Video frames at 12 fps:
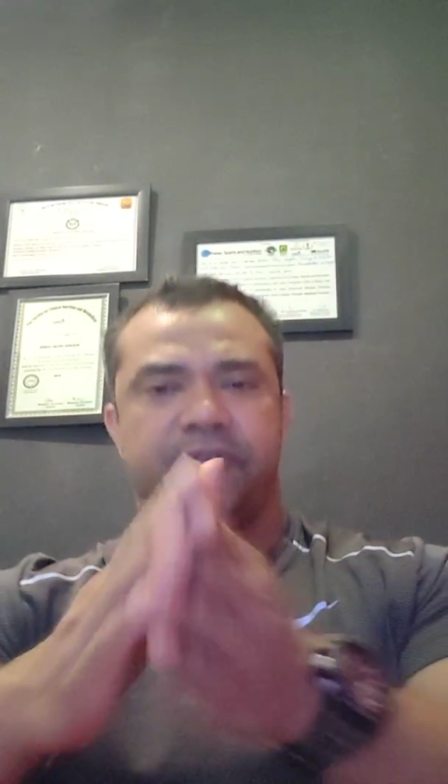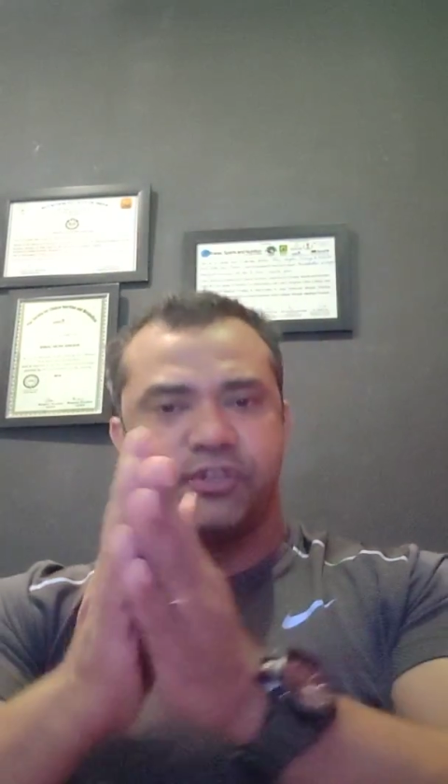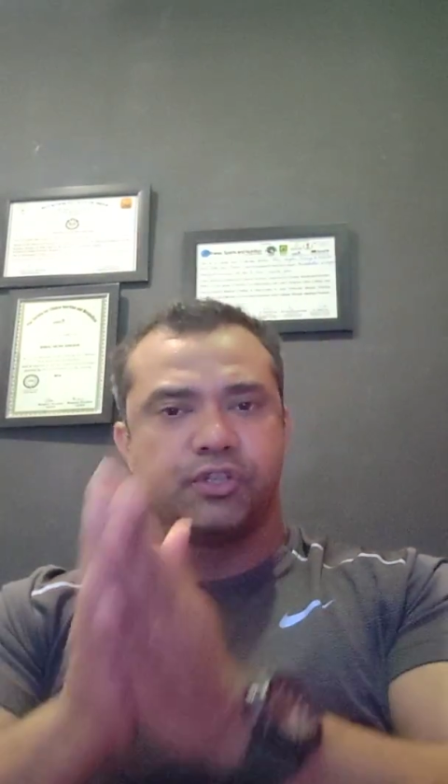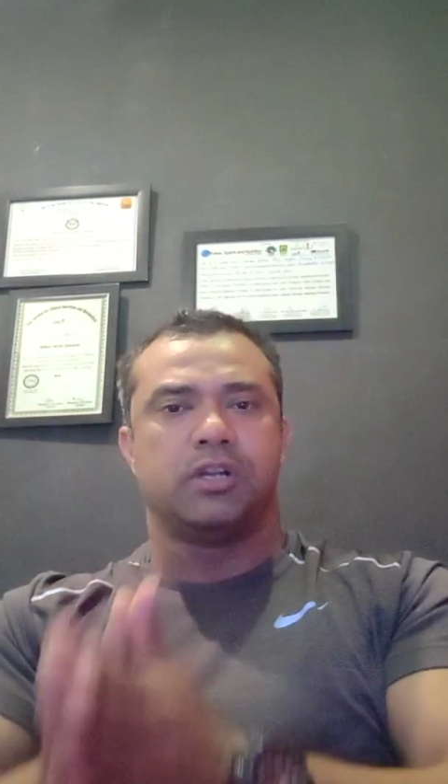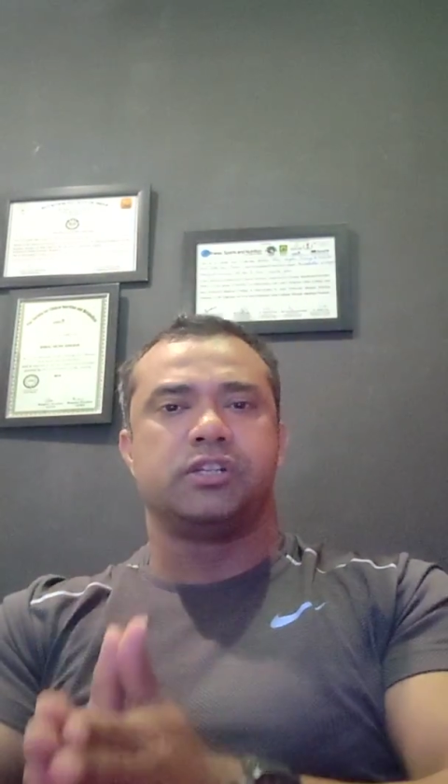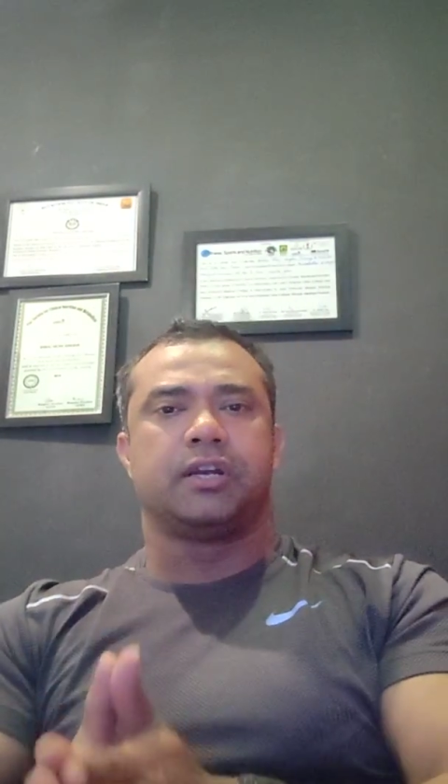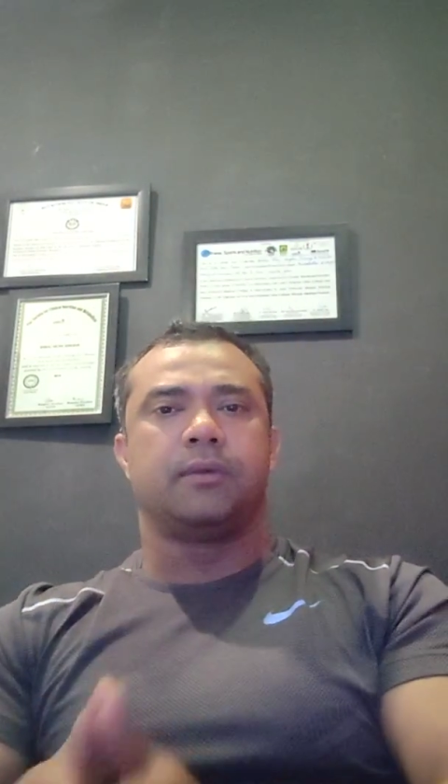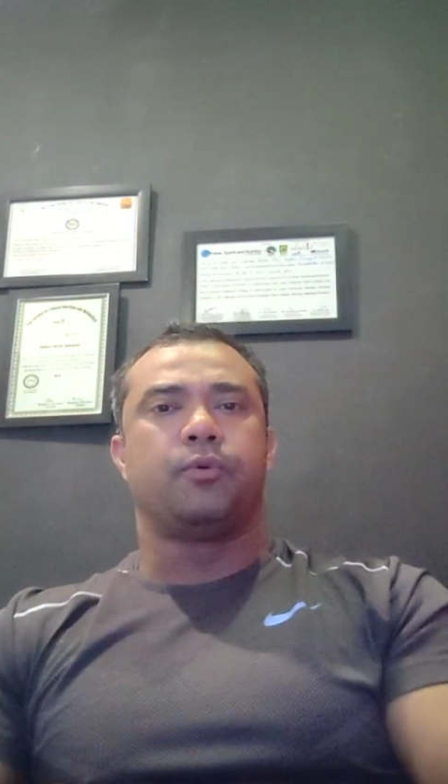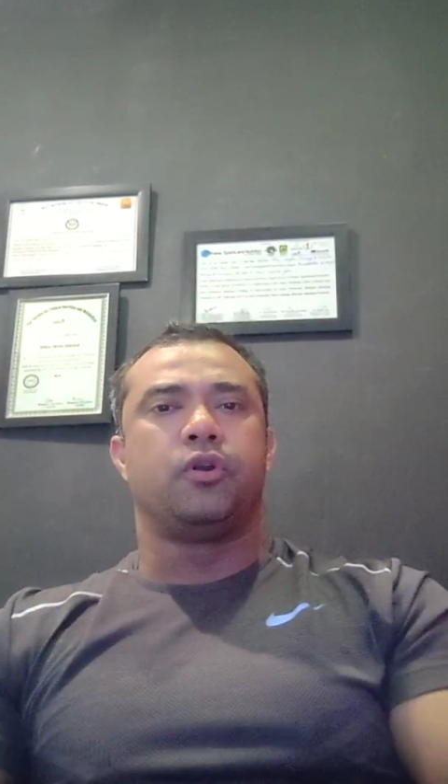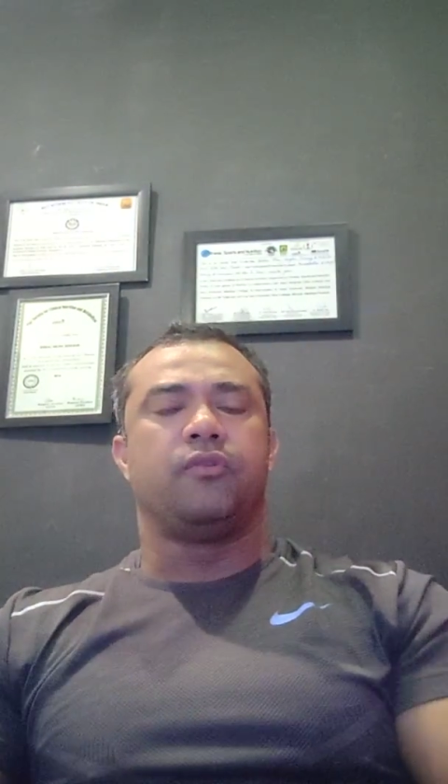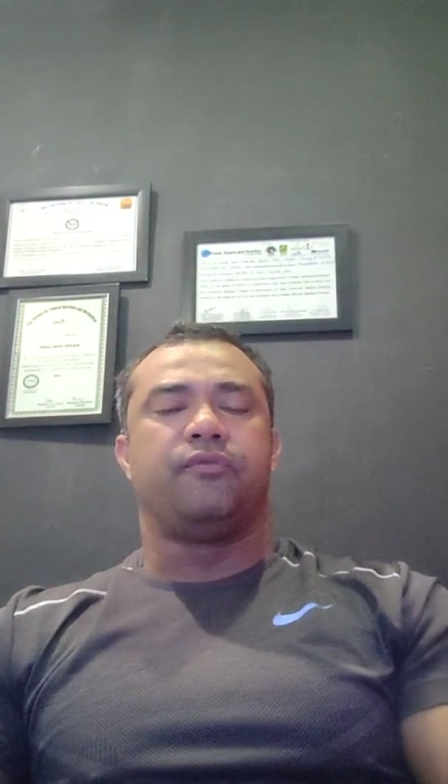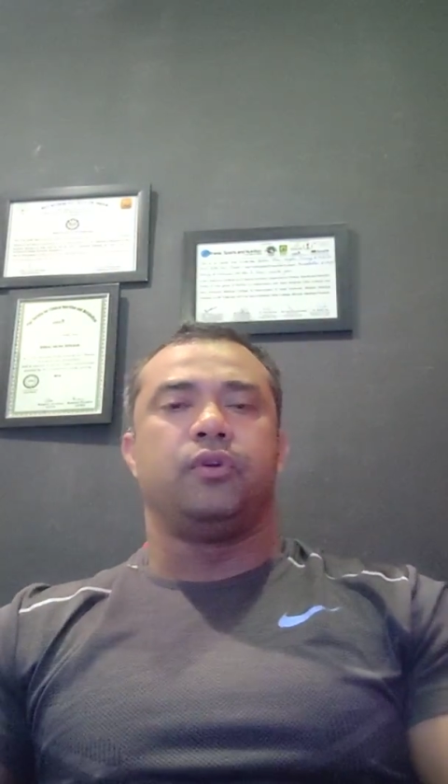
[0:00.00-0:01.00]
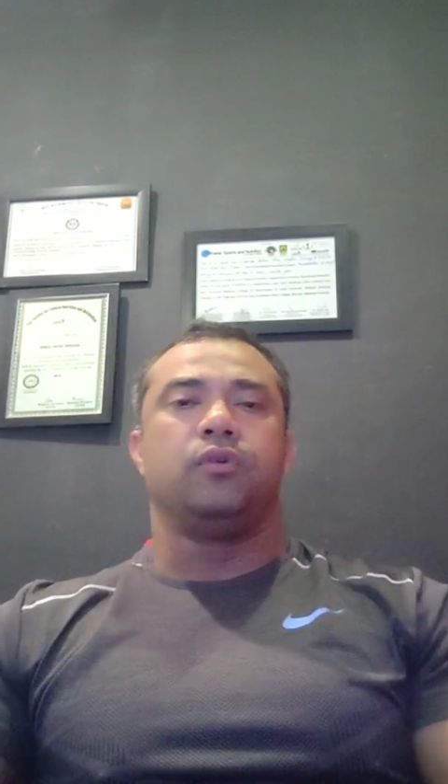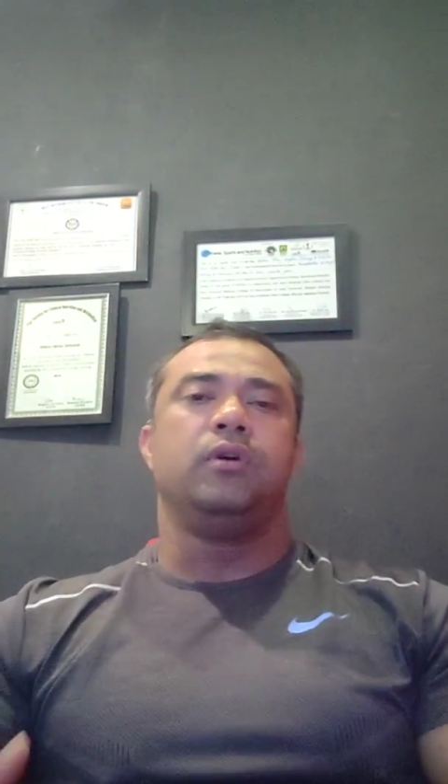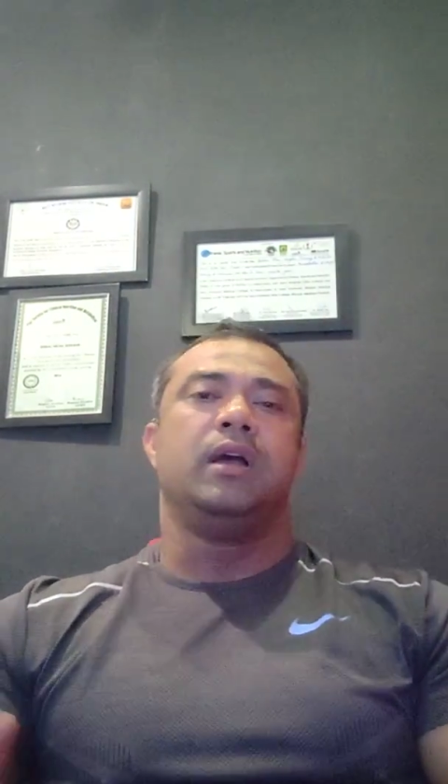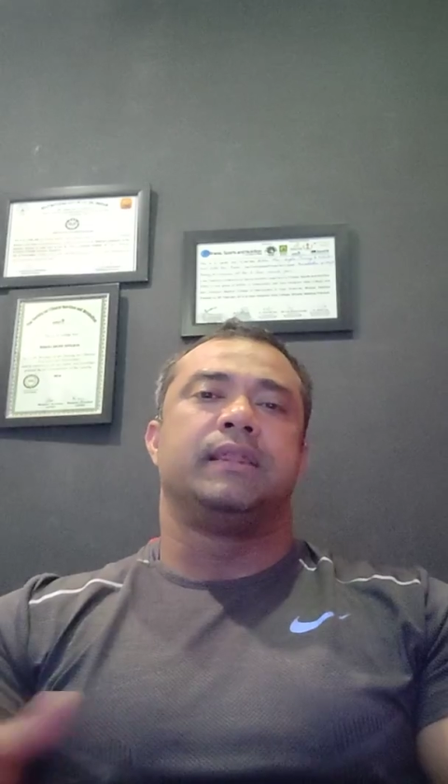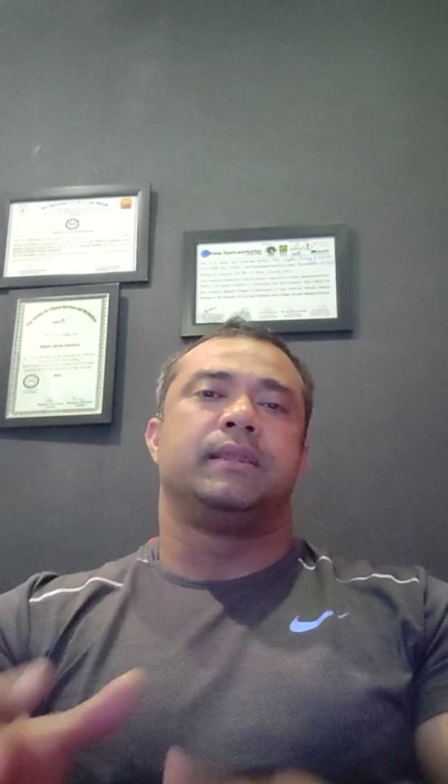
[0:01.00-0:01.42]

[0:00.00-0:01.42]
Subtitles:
the physiological point of view,